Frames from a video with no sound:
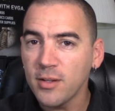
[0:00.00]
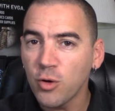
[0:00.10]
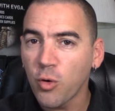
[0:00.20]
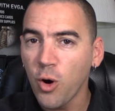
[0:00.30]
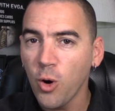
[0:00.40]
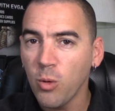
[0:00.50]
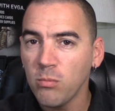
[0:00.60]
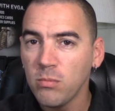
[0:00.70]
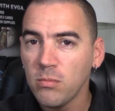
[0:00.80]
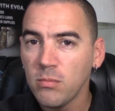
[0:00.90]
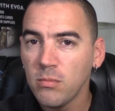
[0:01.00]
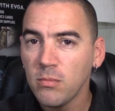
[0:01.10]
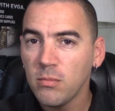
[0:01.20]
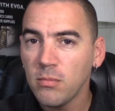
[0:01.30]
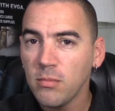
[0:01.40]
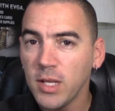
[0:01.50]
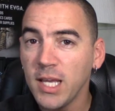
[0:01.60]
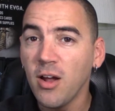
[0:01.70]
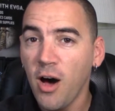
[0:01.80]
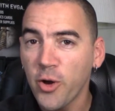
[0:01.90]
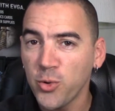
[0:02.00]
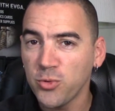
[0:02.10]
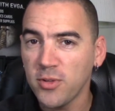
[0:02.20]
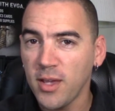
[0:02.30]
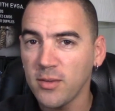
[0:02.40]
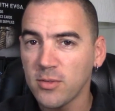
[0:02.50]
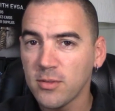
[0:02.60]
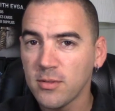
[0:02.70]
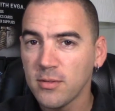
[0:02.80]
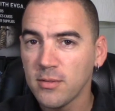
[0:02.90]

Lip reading: in Chrome, it auto-saves.